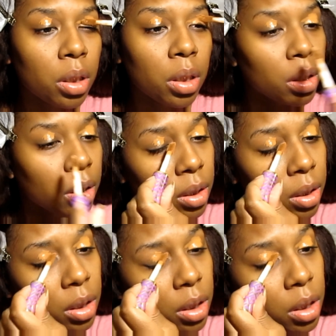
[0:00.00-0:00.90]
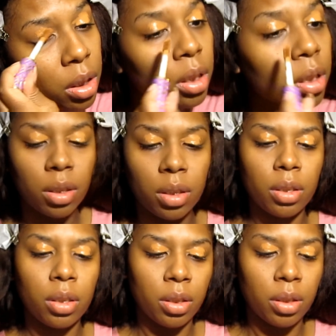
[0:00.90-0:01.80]
Okay guys,
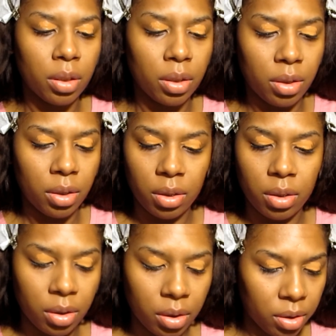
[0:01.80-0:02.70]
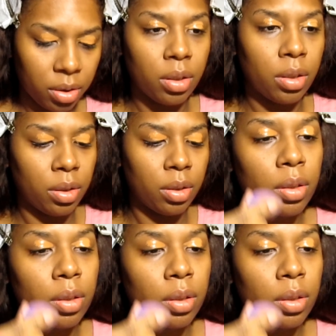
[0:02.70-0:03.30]
starting out with a little